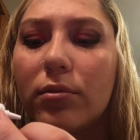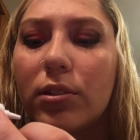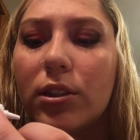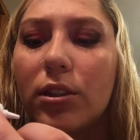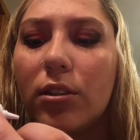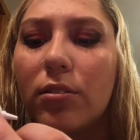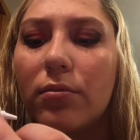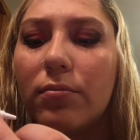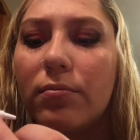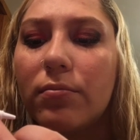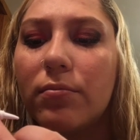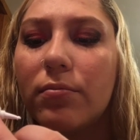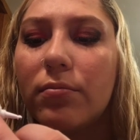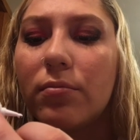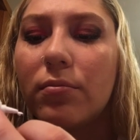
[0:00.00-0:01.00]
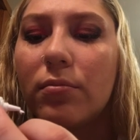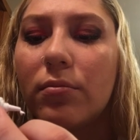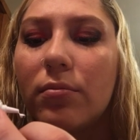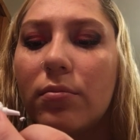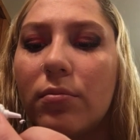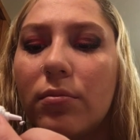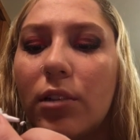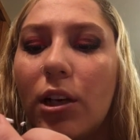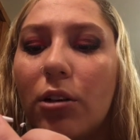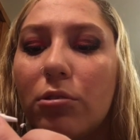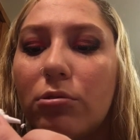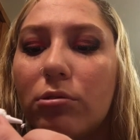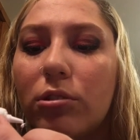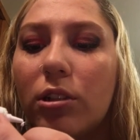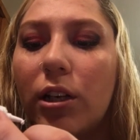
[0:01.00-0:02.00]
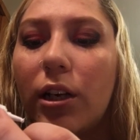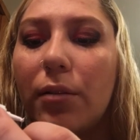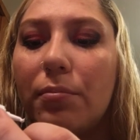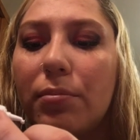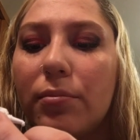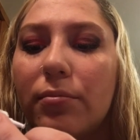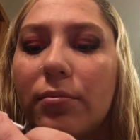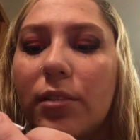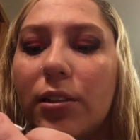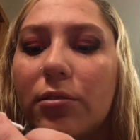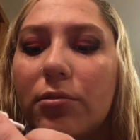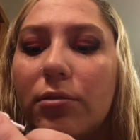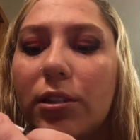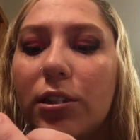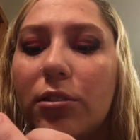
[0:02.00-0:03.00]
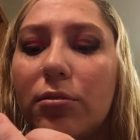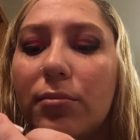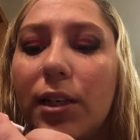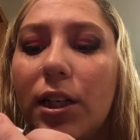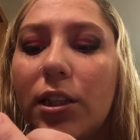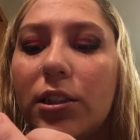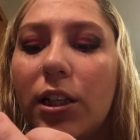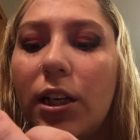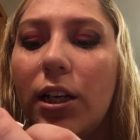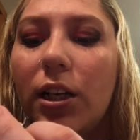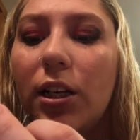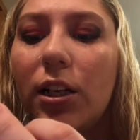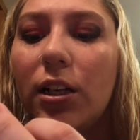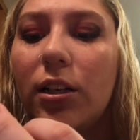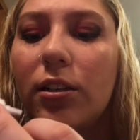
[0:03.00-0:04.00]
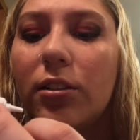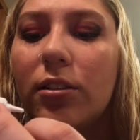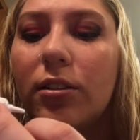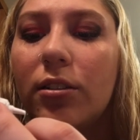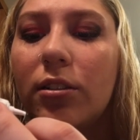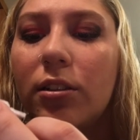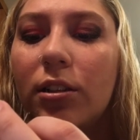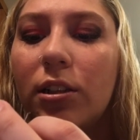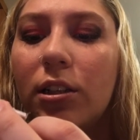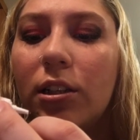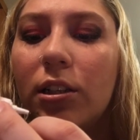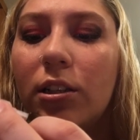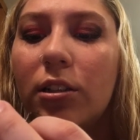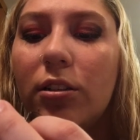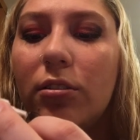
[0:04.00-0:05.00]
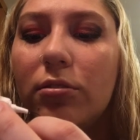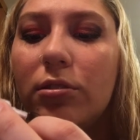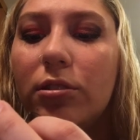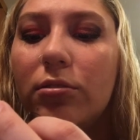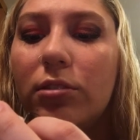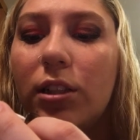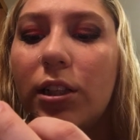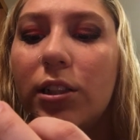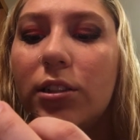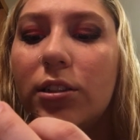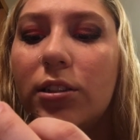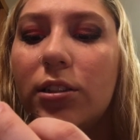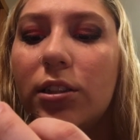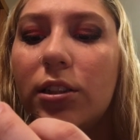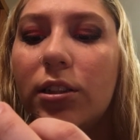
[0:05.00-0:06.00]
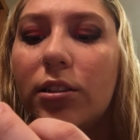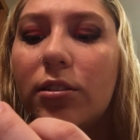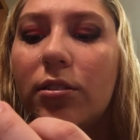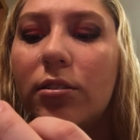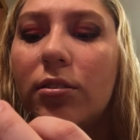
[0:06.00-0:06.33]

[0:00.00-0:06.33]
So, oh crap. That was way too much. Ah! Don't do what I just did.